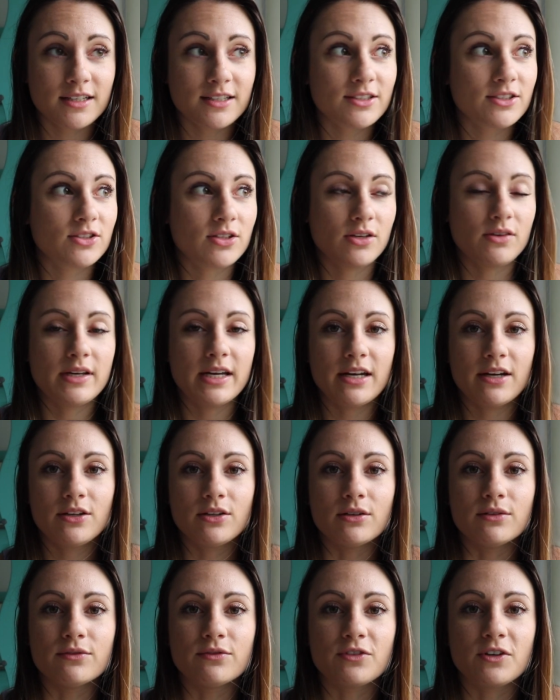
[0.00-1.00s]
So you get a
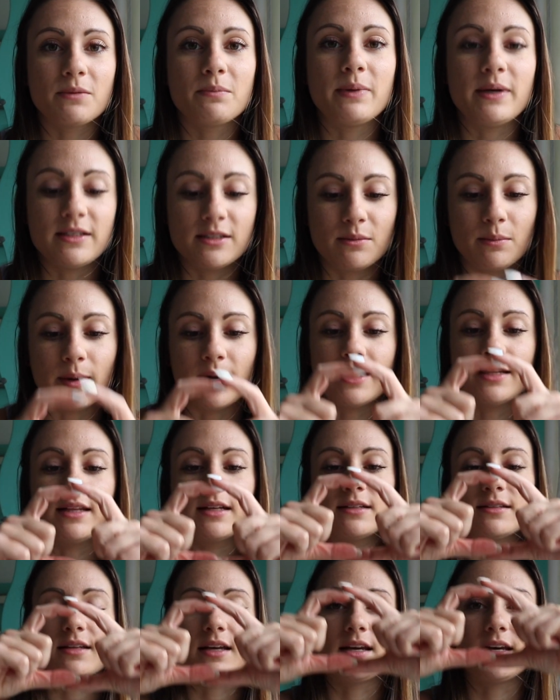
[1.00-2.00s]
gluten-free piece of bread
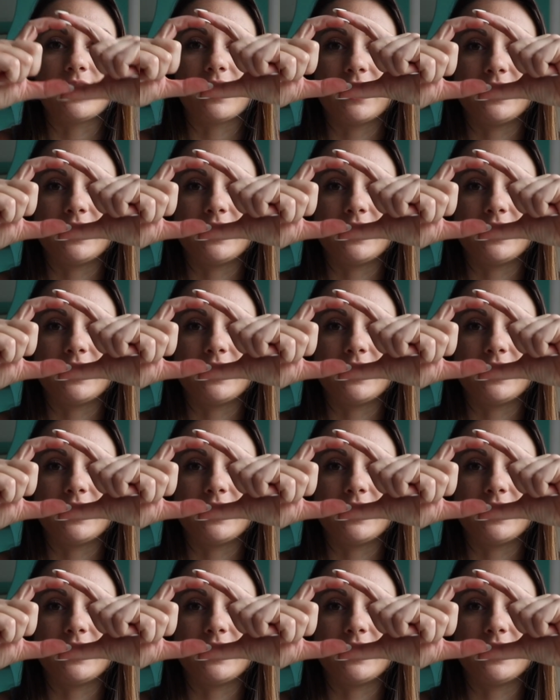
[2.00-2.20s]
that's like,